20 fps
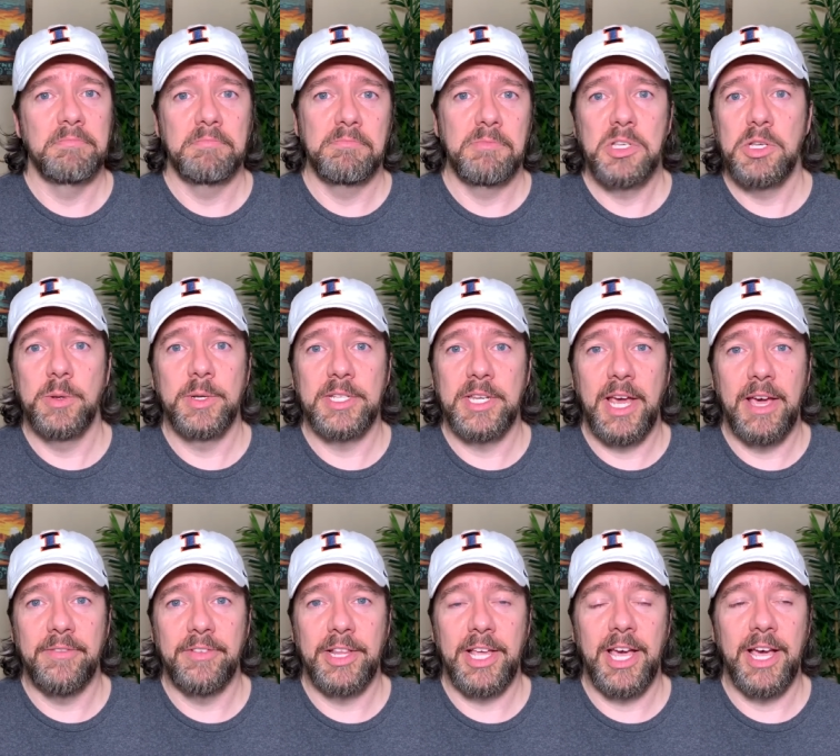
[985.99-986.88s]
she wasn't
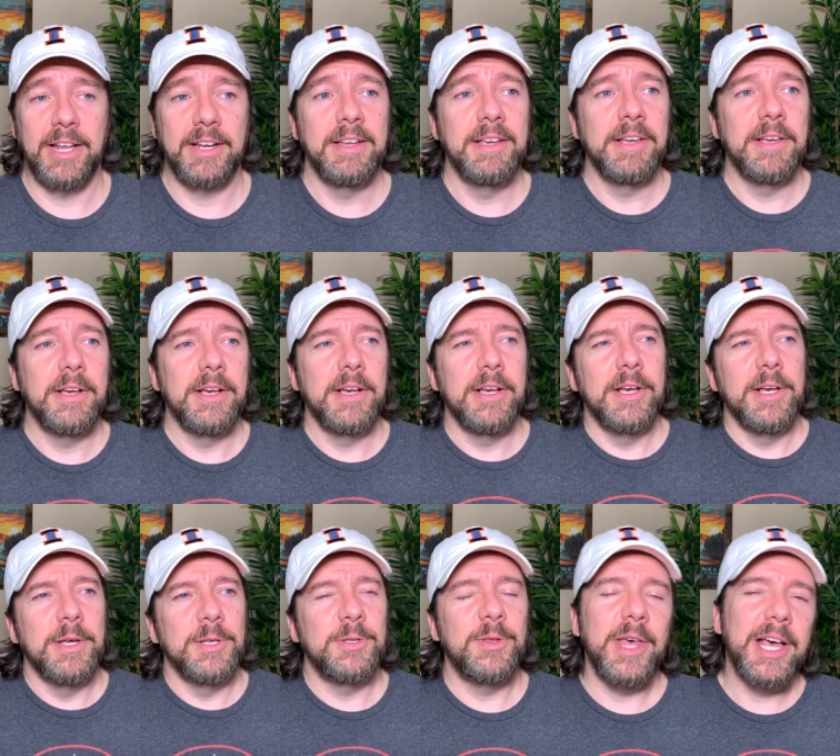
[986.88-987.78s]
having that.
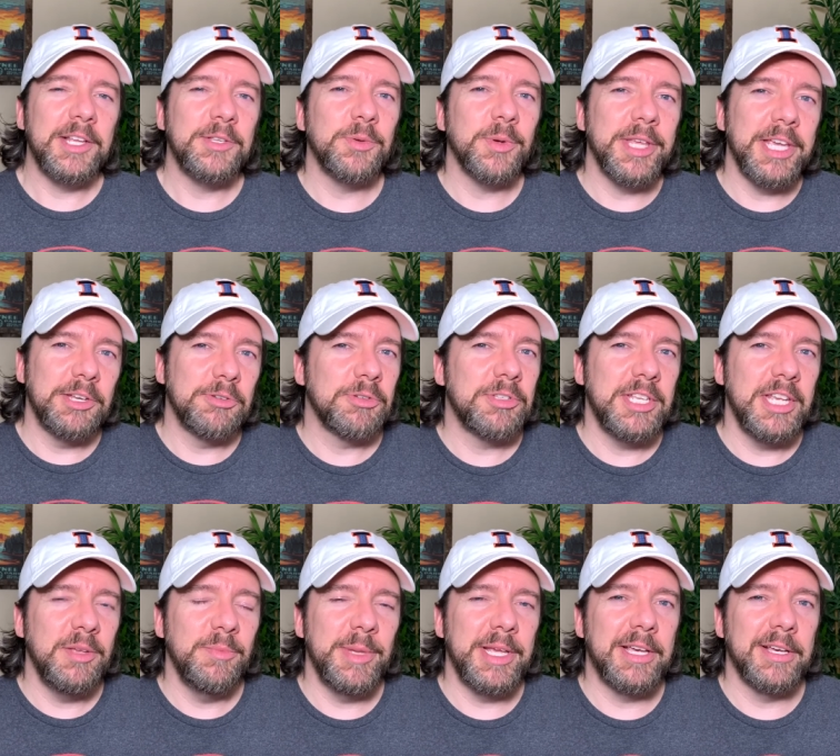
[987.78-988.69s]
So that's really
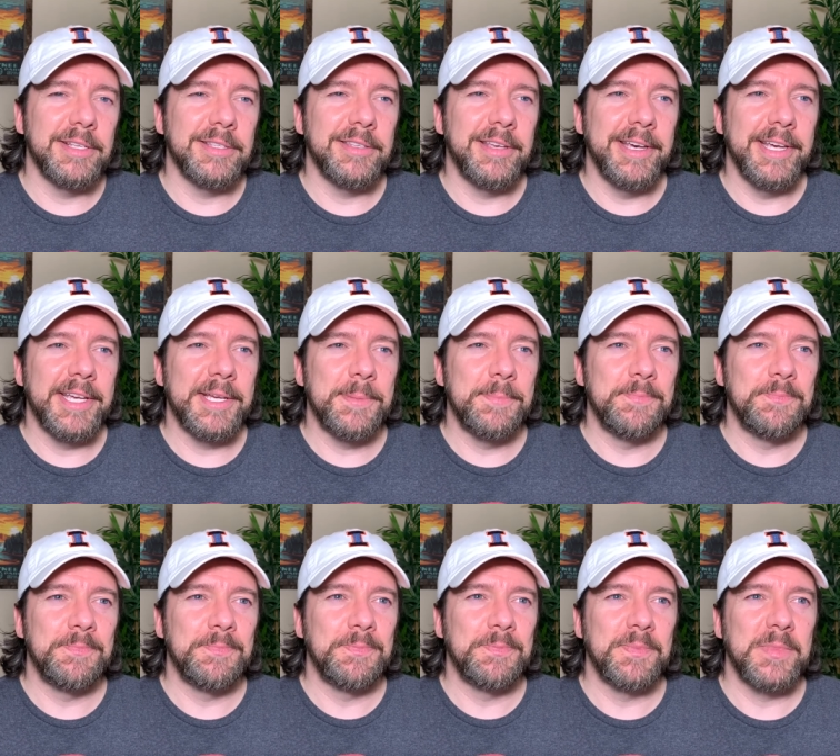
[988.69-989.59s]
interesting because like,
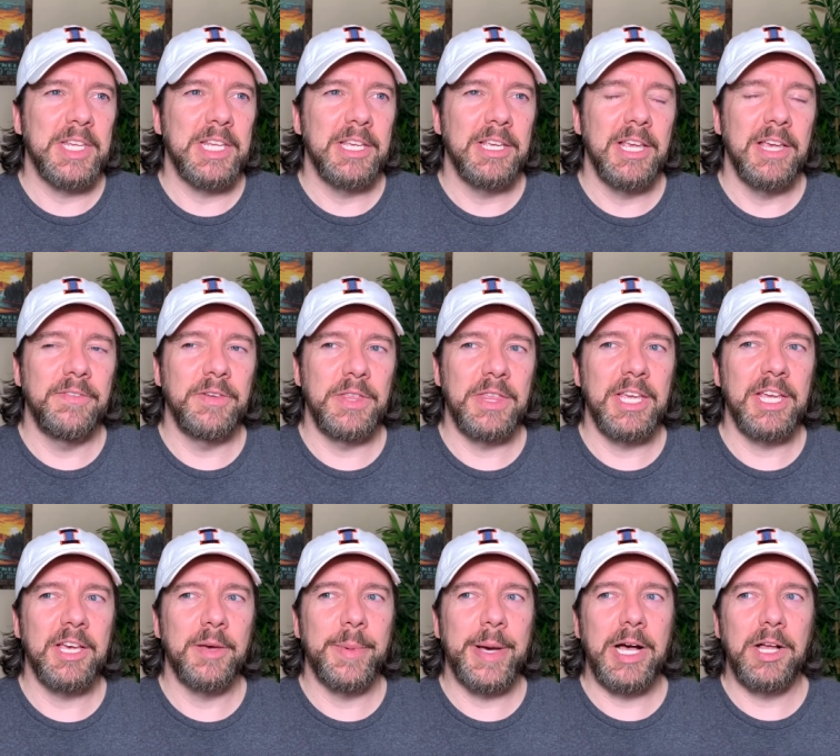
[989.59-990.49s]
if you think
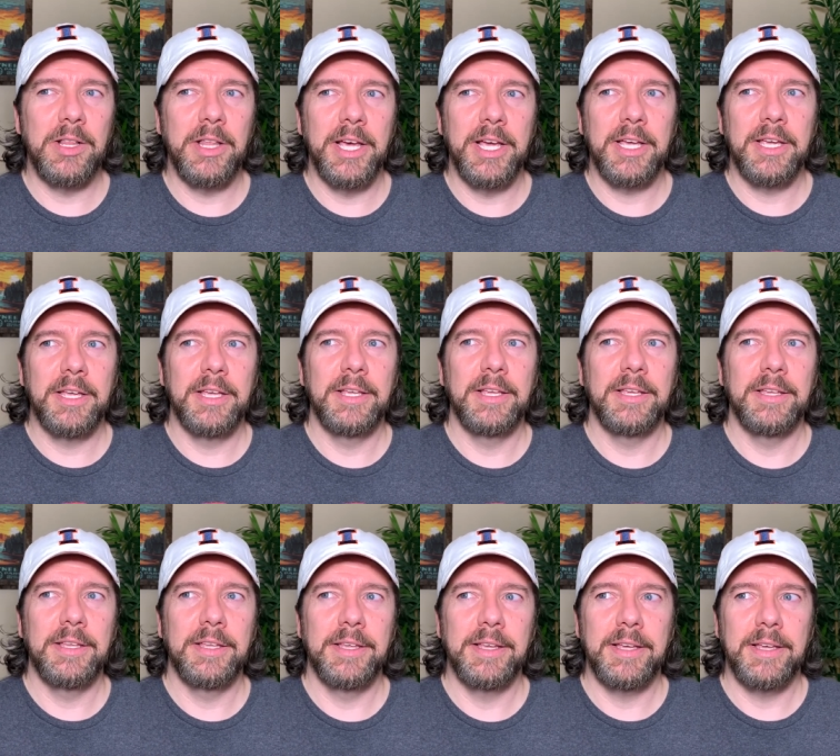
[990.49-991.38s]
about like
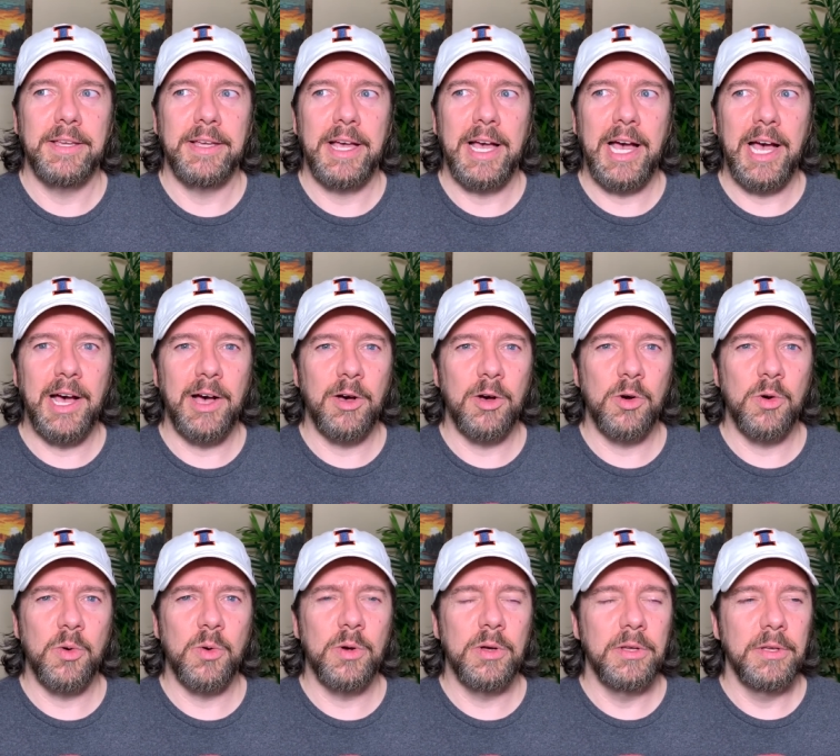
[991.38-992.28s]

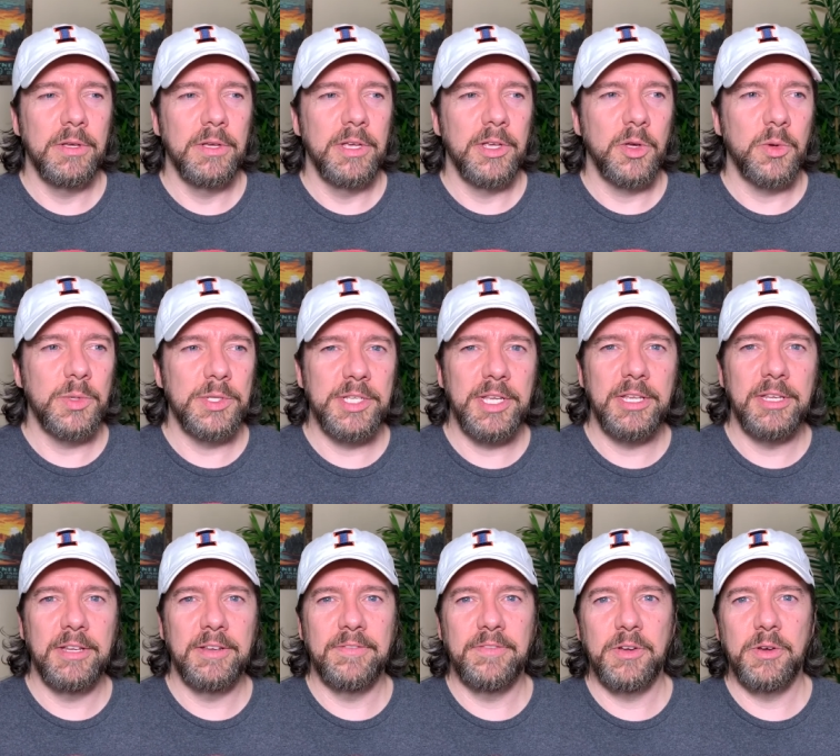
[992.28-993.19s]
how cuisine
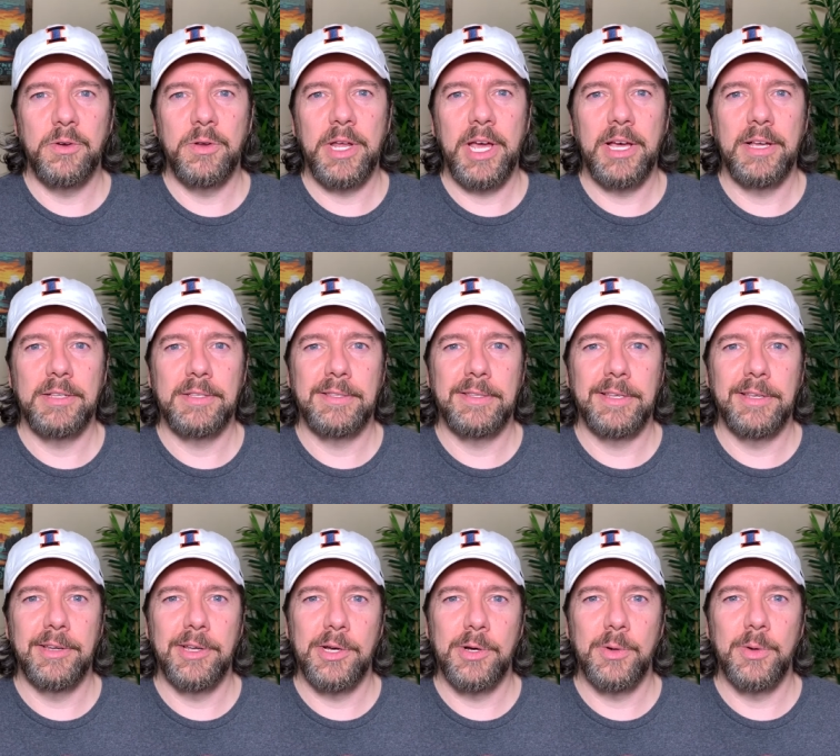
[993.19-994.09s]
and food has,
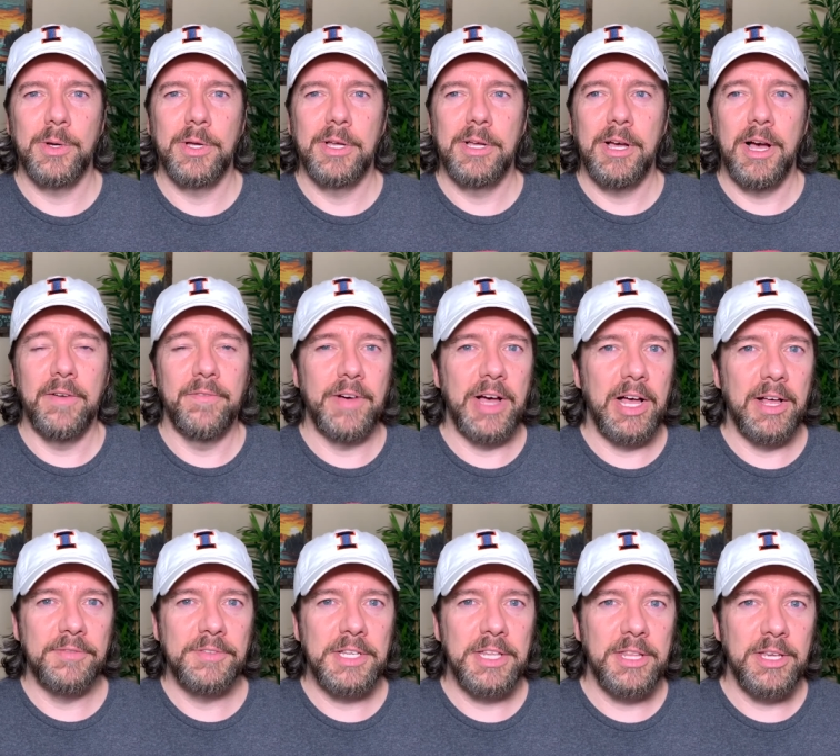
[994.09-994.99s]

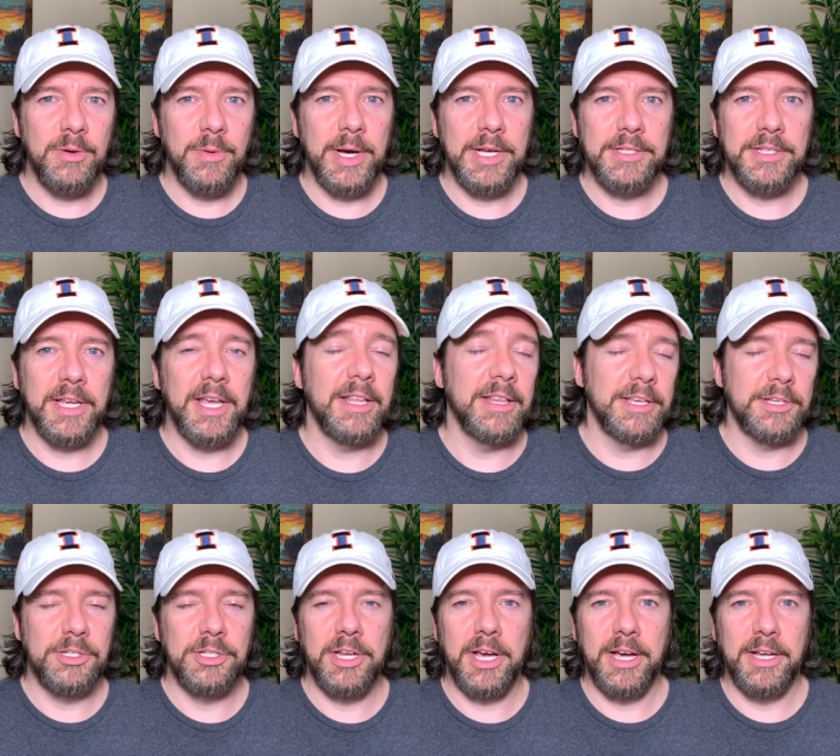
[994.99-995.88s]
evolved in the US, again, like
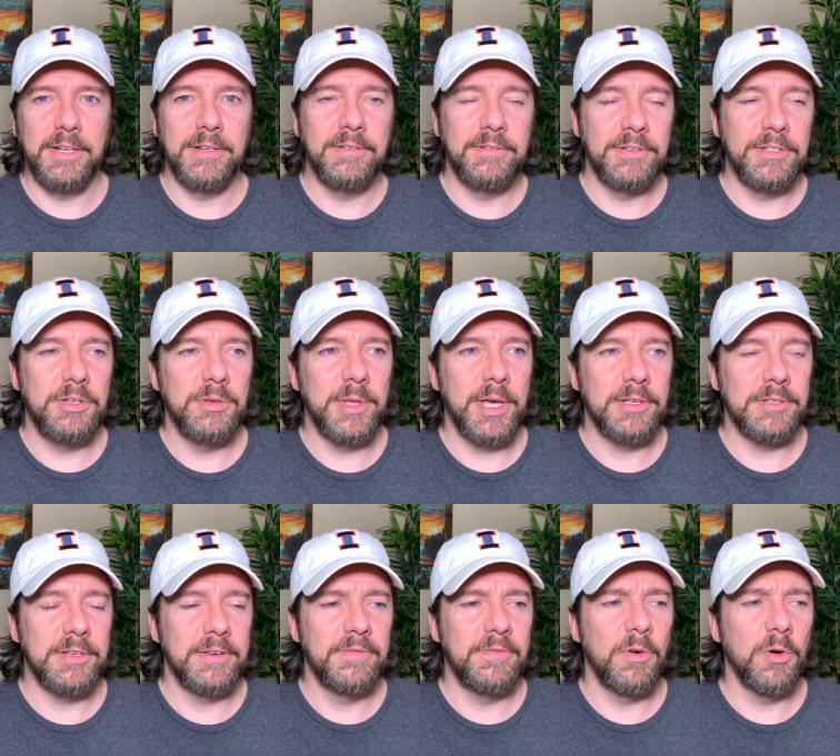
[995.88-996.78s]
she died in
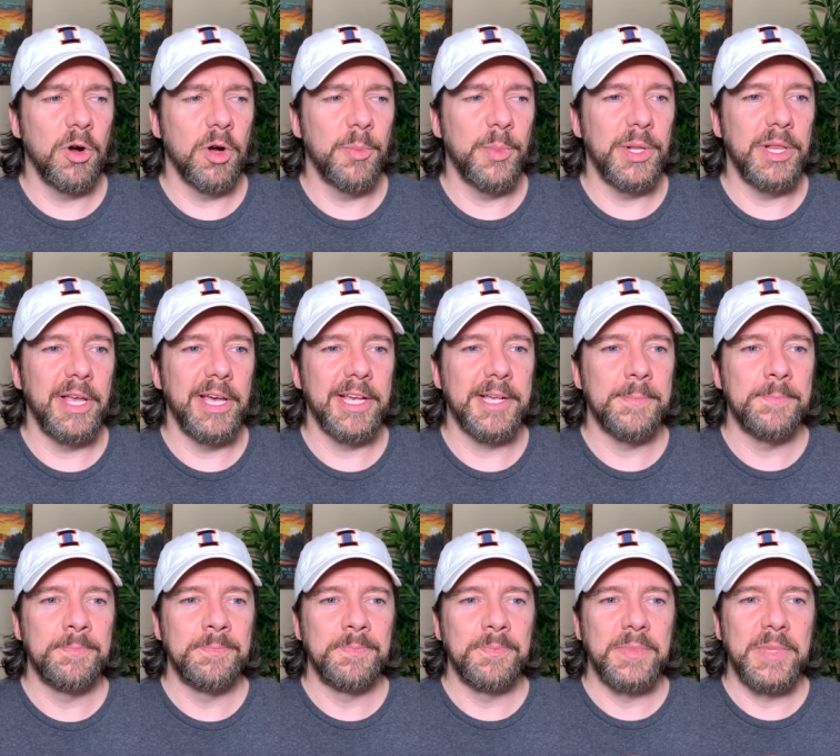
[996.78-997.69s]
2004, but like,
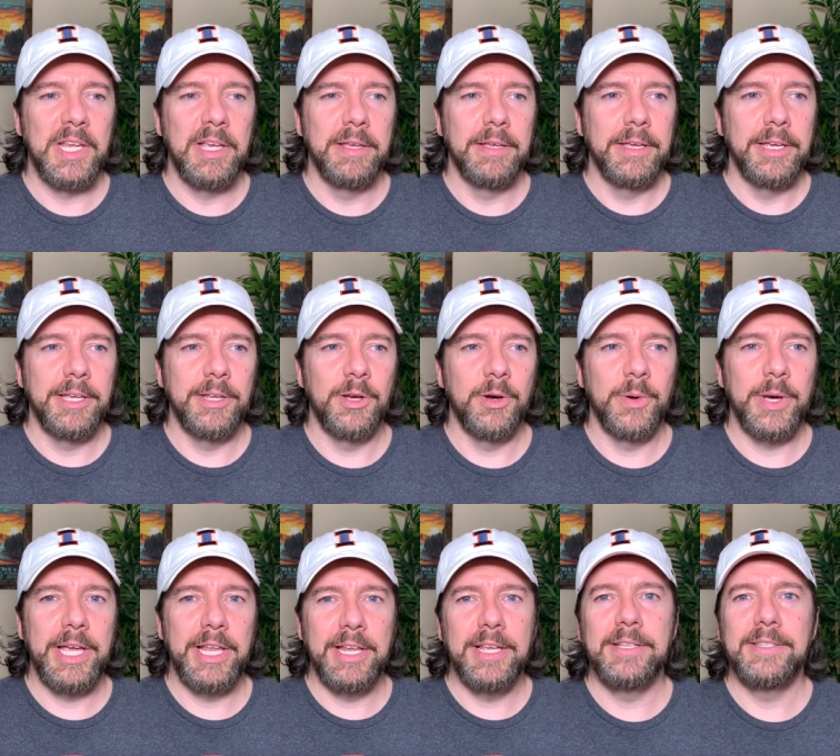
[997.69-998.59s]

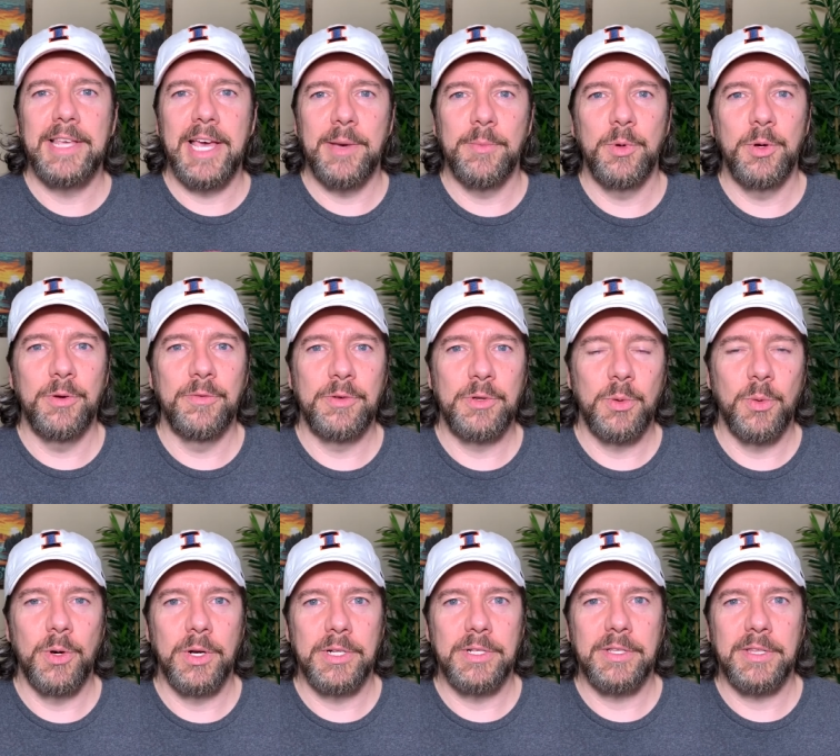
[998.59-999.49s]
it is that move
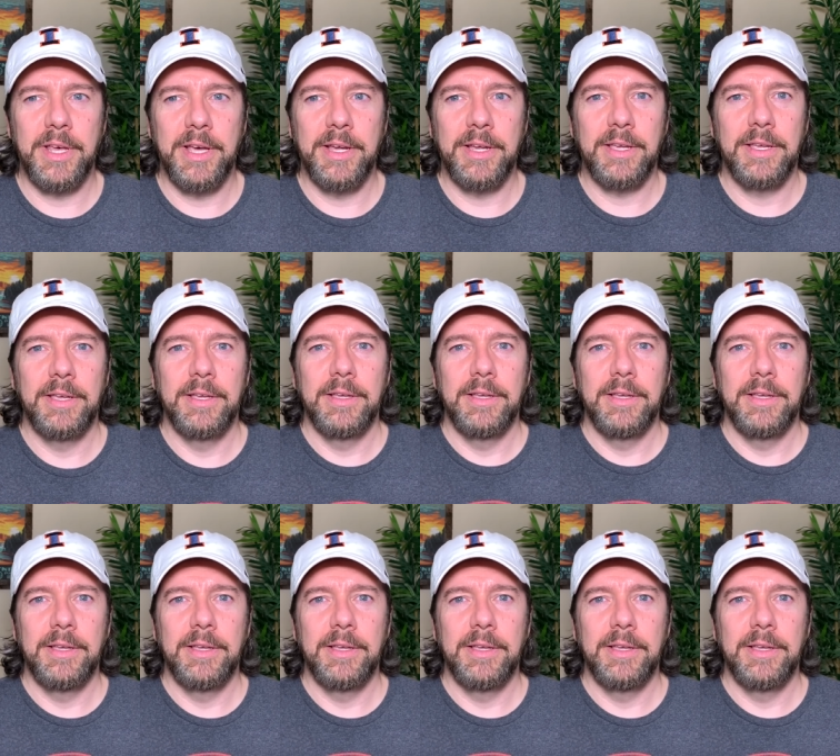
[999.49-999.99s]
towards like,